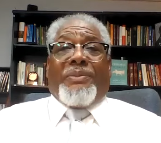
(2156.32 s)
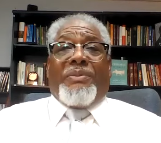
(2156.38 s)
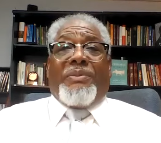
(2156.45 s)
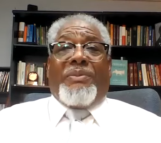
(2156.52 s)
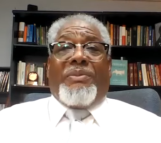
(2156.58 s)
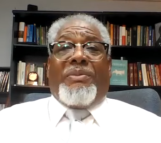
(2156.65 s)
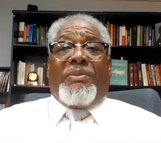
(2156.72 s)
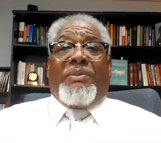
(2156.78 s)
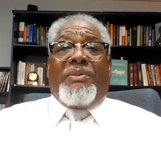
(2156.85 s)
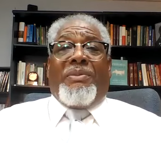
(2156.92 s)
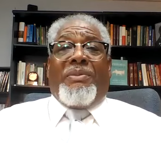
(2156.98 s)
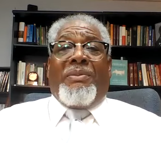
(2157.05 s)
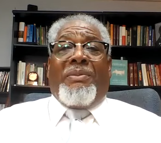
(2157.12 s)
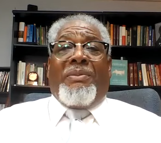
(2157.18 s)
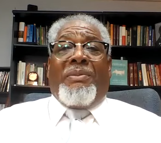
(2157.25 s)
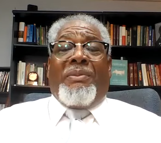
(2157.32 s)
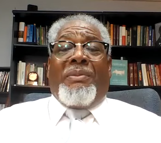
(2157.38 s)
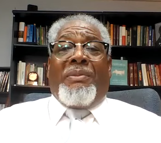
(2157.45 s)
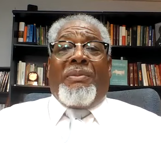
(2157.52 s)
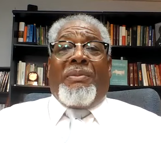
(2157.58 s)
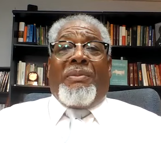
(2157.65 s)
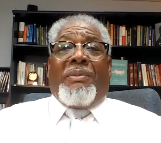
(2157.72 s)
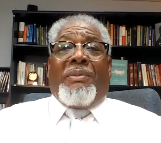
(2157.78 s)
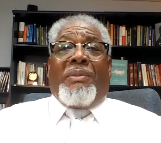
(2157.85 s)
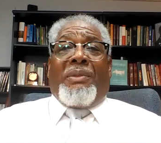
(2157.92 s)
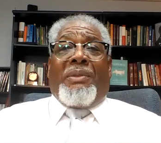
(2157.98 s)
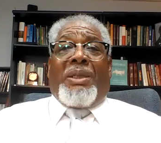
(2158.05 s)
(no one is talking)